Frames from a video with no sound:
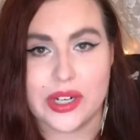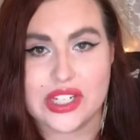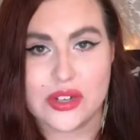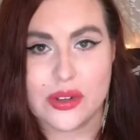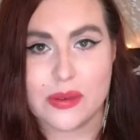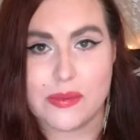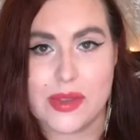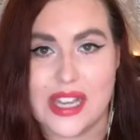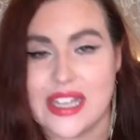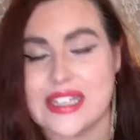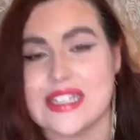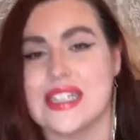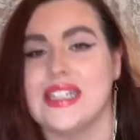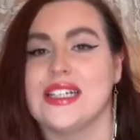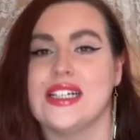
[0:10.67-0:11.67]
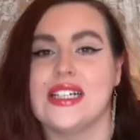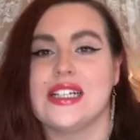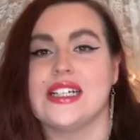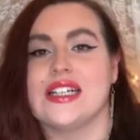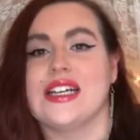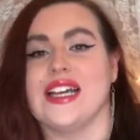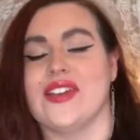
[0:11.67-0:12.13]
want to admit,
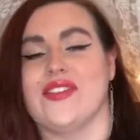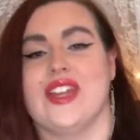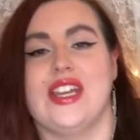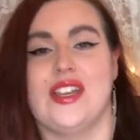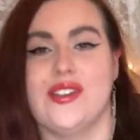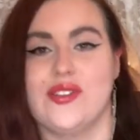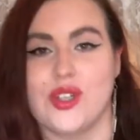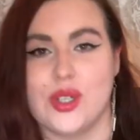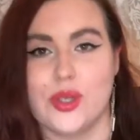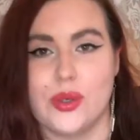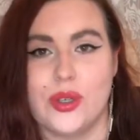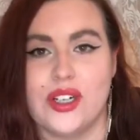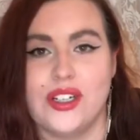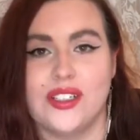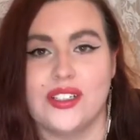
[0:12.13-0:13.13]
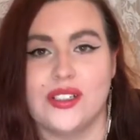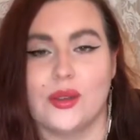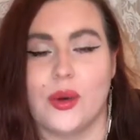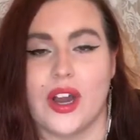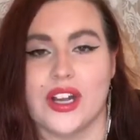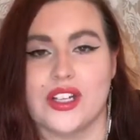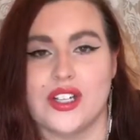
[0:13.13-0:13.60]
if any of you
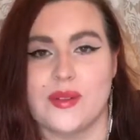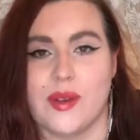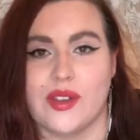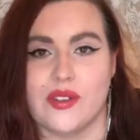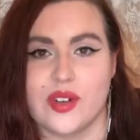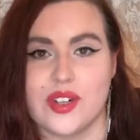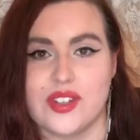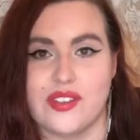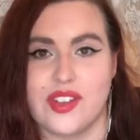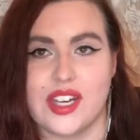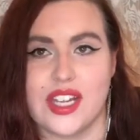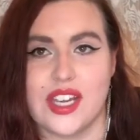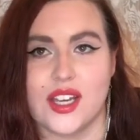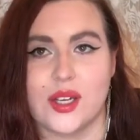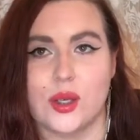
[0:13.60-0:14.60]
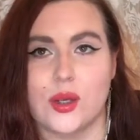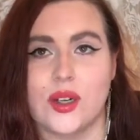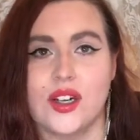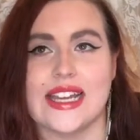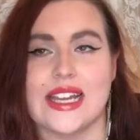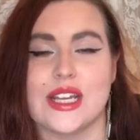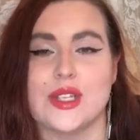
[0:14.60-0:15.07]
watched my first video,
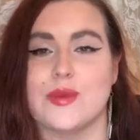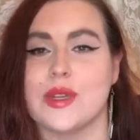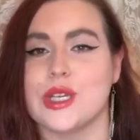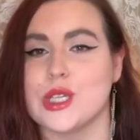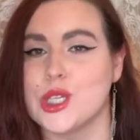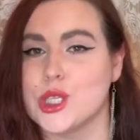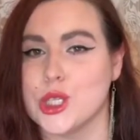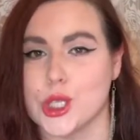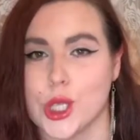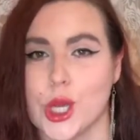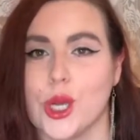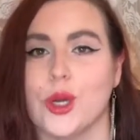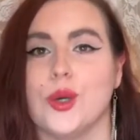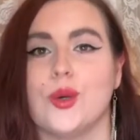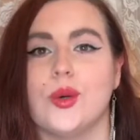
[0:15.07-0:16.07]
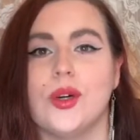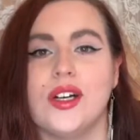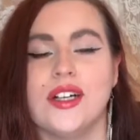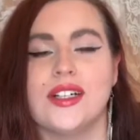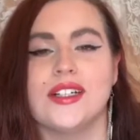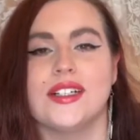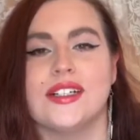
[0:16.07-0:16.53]
it has been a slow
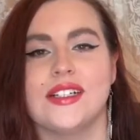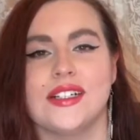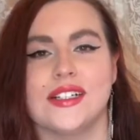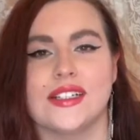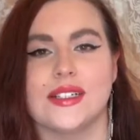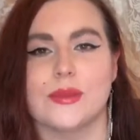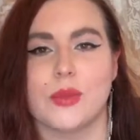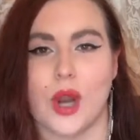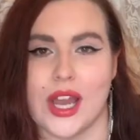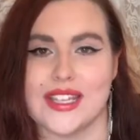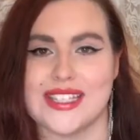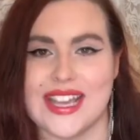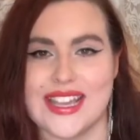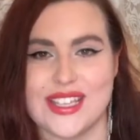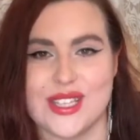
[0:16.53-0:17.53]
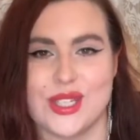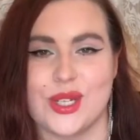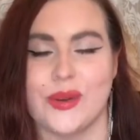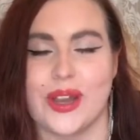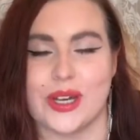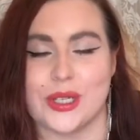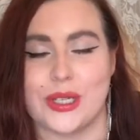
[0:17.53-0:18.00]
process
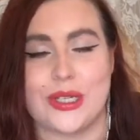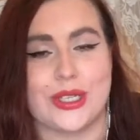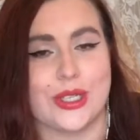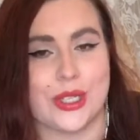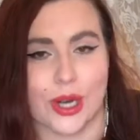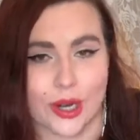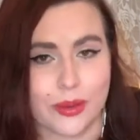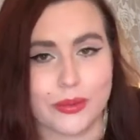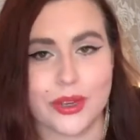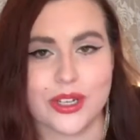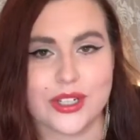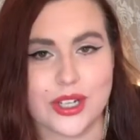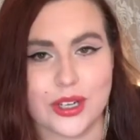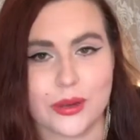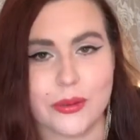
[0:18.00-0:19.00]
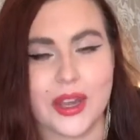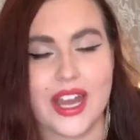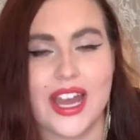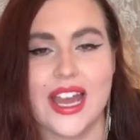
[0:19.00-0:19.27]
to actually start BookTube.